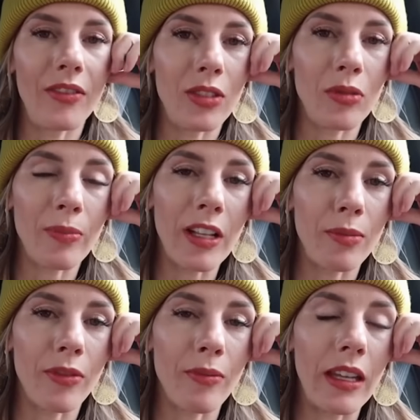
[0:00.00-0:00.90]
Eve is
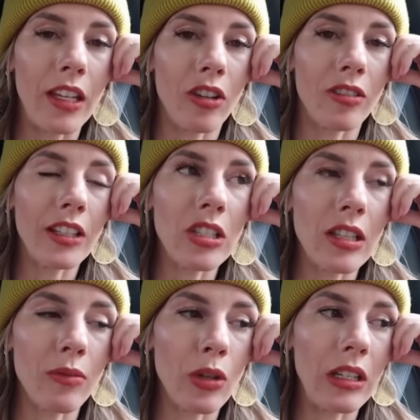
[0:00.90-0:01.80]
responsible for making her
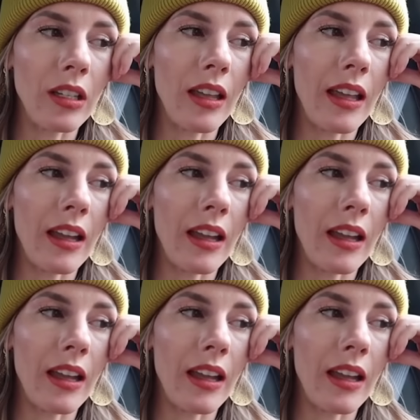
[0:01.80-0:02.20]
lunches in the morning,